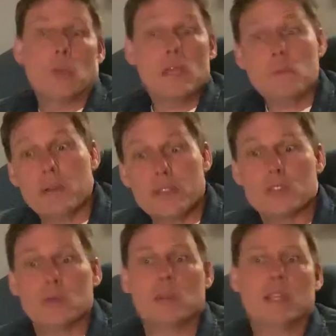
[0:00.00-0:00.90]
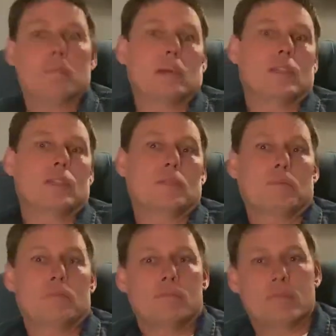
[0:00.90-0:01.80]
Weep with those who weep, and you
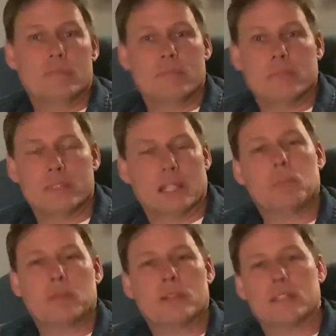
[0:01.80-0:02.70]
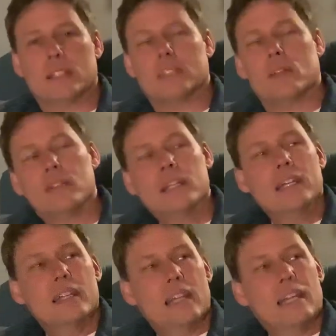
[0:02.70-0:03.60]
celebrate with those. And so,
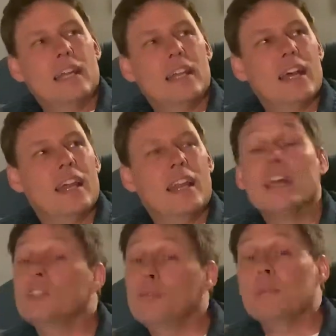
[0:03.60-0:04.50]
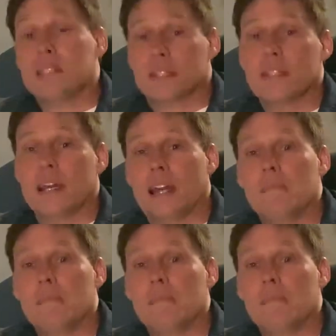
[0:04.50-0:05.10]
and I do miss that.